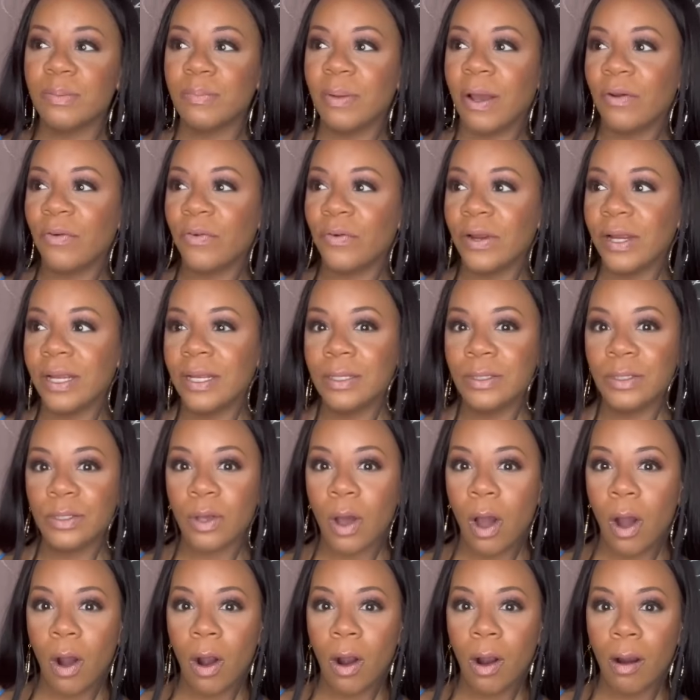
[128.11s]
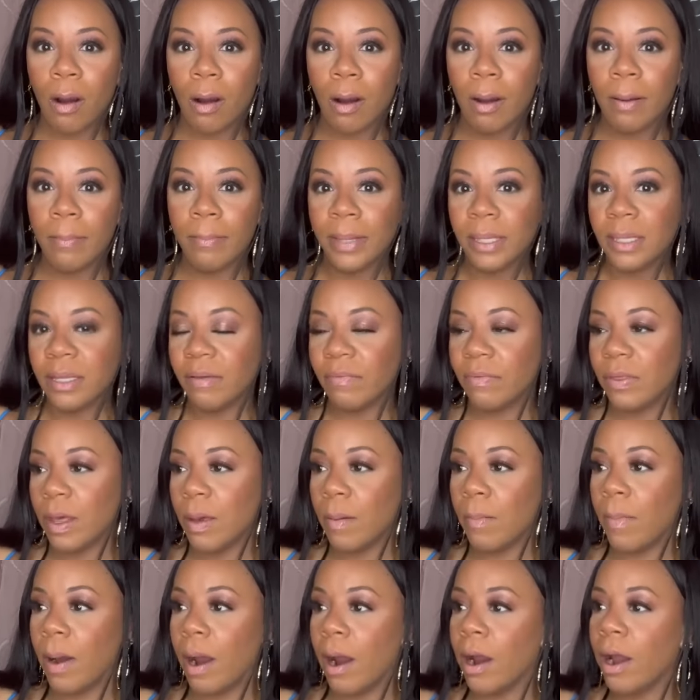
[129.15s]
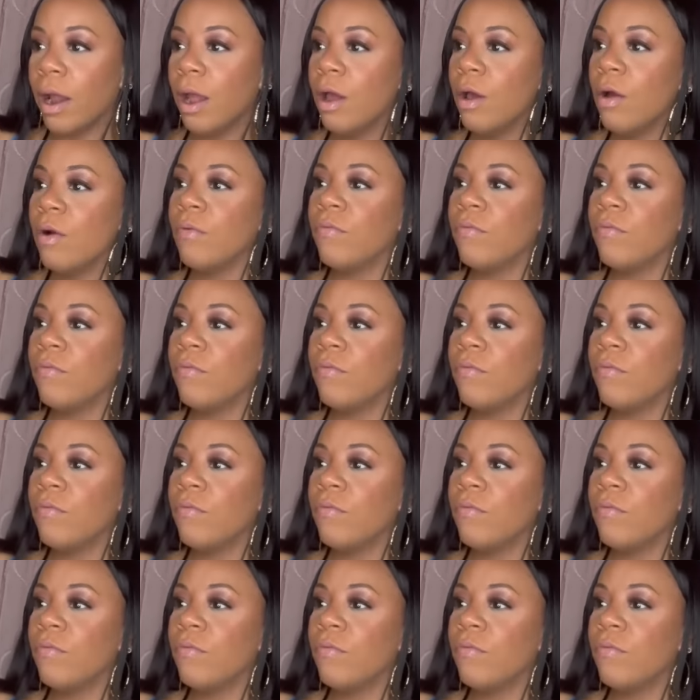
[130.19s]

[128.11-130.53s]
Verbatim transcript: My friends are, many of them are